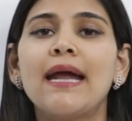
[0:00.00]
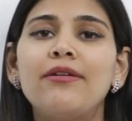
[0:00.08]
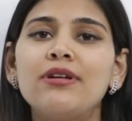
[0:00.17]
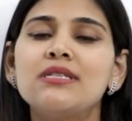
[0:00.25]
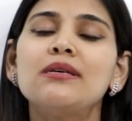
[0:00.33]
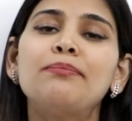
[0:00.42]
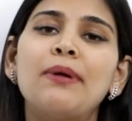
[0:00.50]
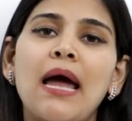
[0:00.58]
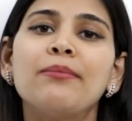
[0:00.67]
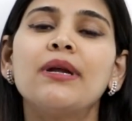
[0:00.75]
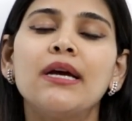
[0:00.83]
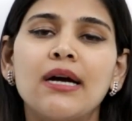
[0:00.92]
address the
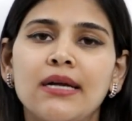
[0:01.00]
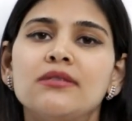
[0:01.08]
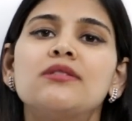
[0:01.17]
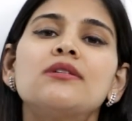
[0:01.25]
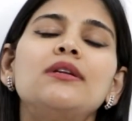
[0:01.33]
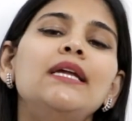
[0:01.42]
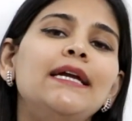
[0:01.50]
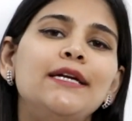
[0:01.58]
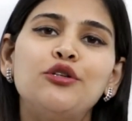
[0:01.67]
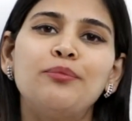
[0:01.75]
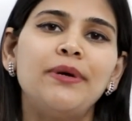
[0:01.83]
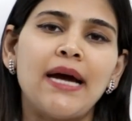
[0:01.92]
primary concern
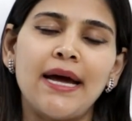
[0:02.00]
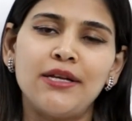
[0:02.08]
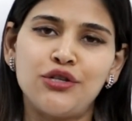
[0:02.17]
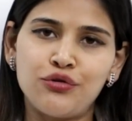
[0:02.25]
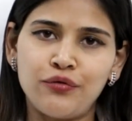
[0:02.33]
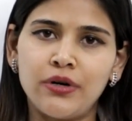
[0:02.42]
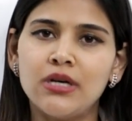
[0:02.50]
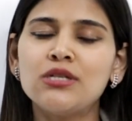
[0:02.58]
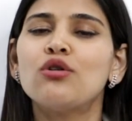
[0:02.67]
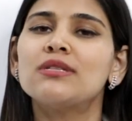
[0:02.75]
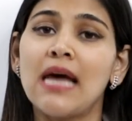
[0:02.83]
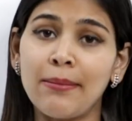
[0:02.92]
leading to PIH
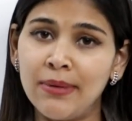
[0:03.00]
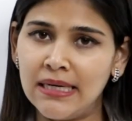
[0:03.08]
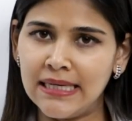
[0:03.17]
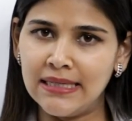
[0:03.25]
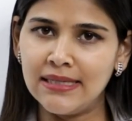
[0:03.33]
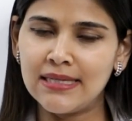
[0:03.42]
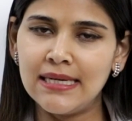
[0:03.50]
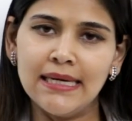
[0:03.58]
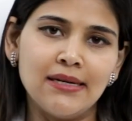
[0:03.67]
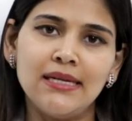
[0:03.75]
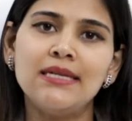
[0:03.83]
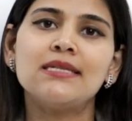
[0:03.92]
first, or simultaneously
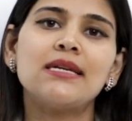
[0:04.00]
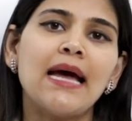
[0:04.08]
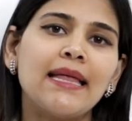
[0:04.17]
at least,